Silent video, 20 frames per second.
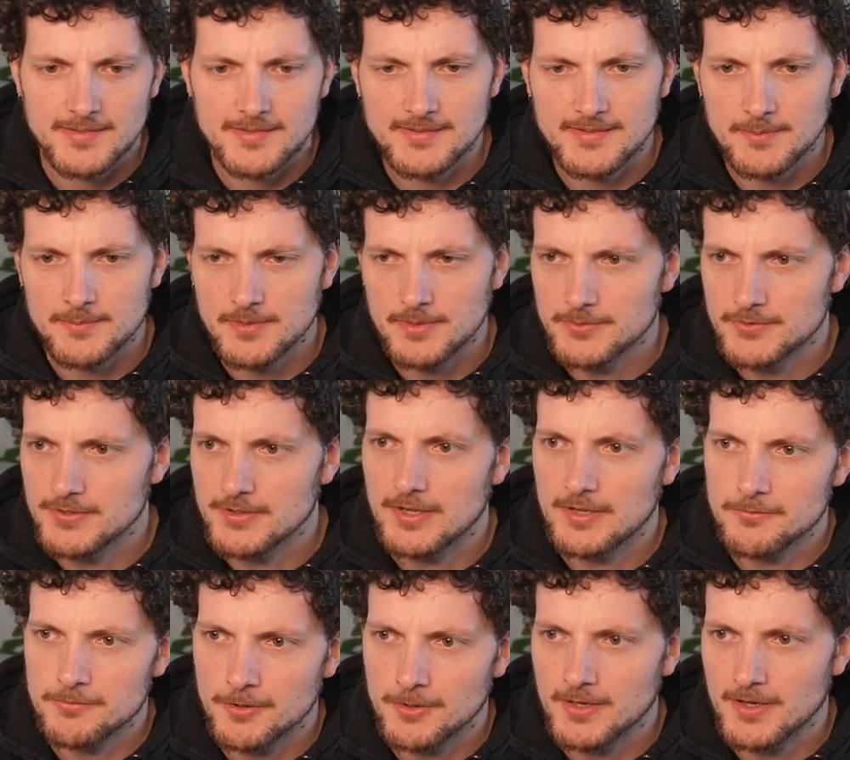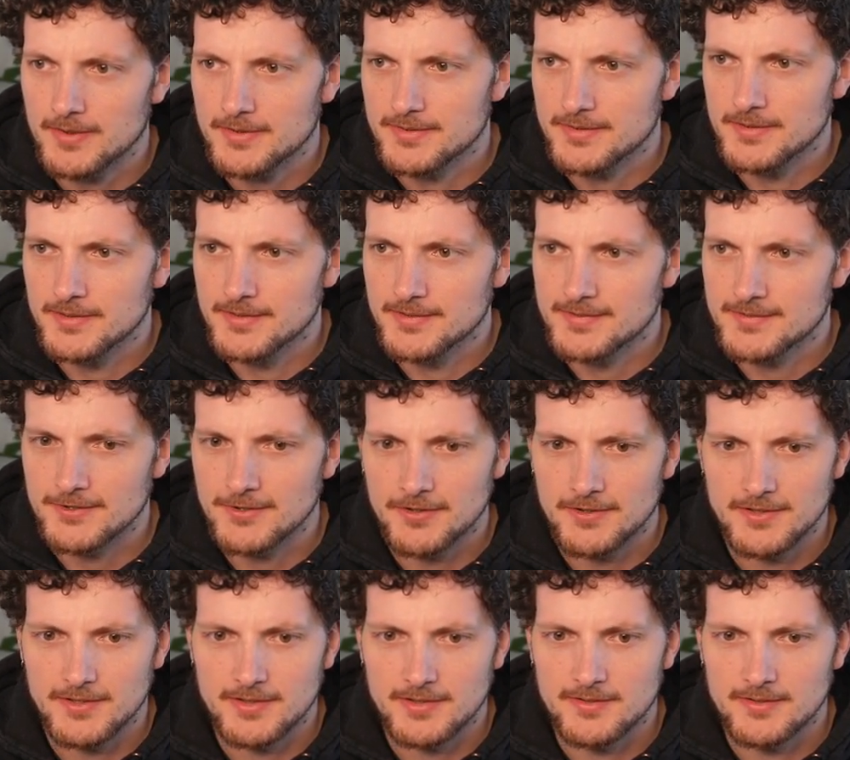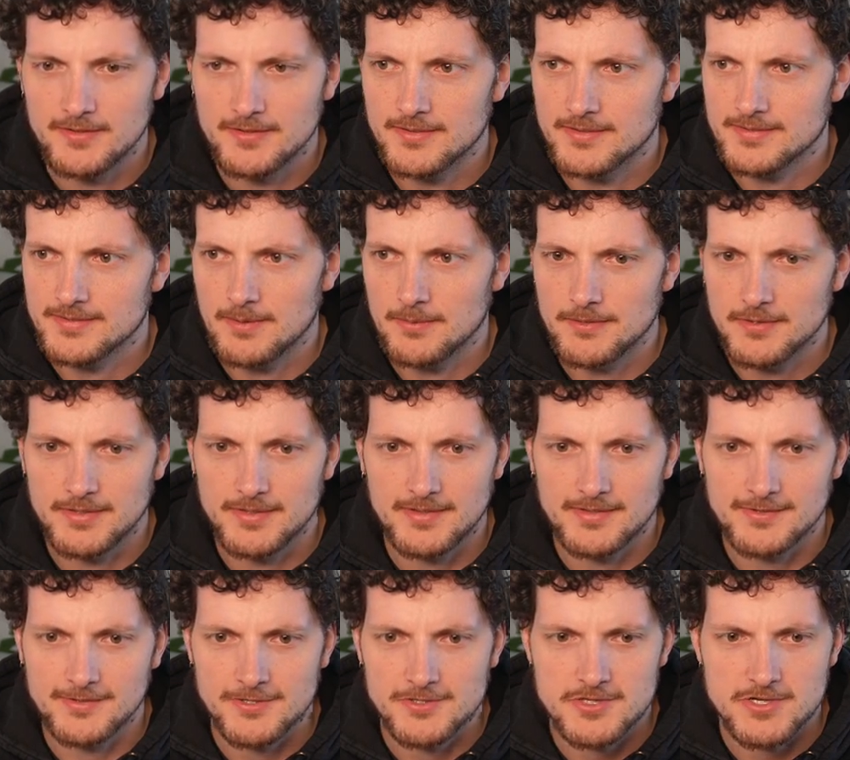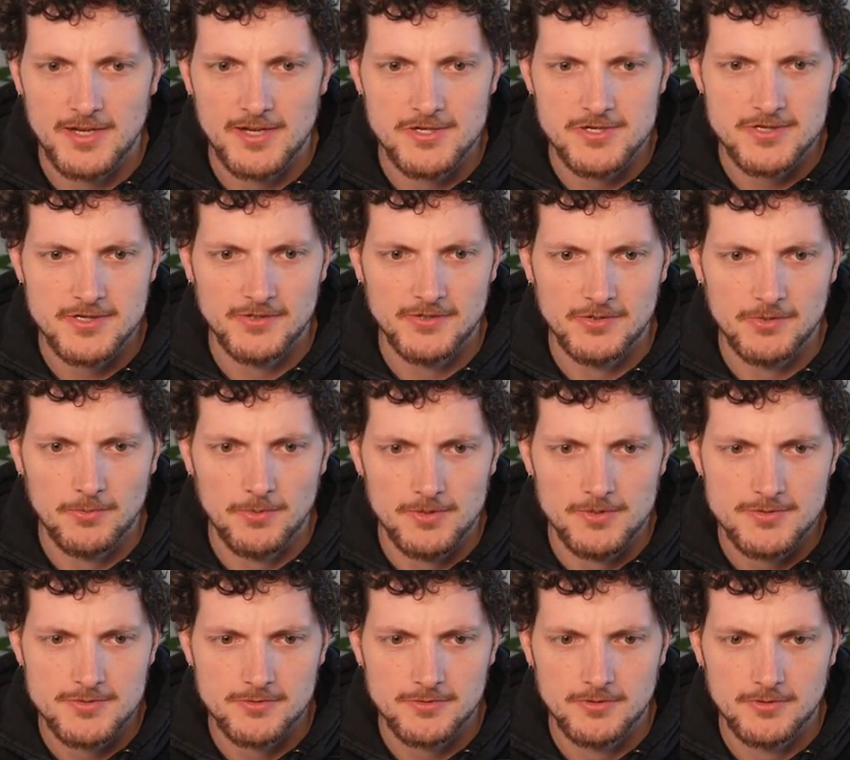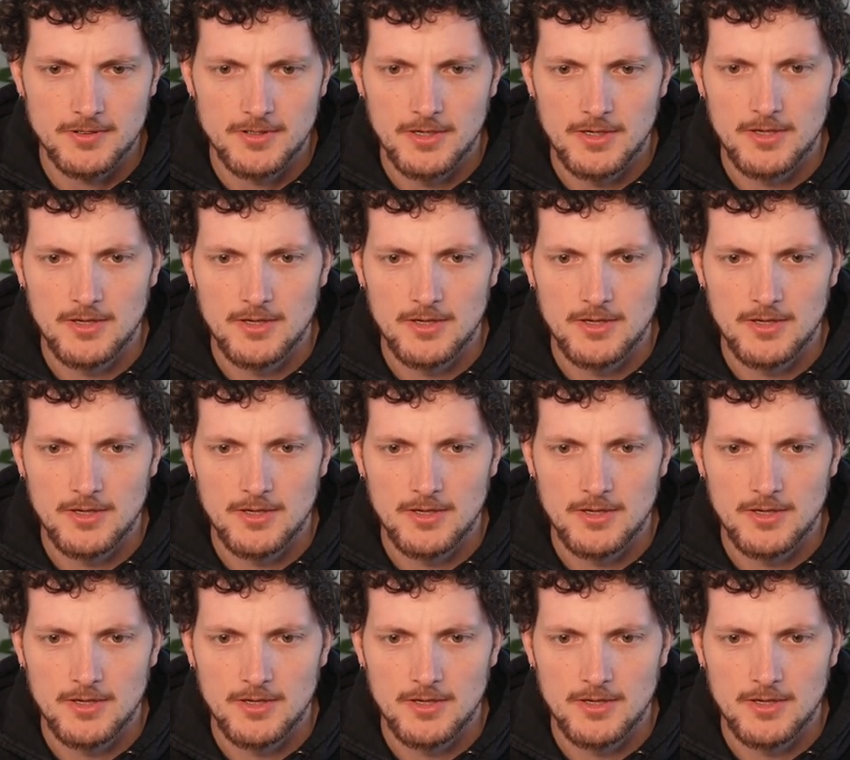and sometimes you can forget this, or then something does not change as you want to.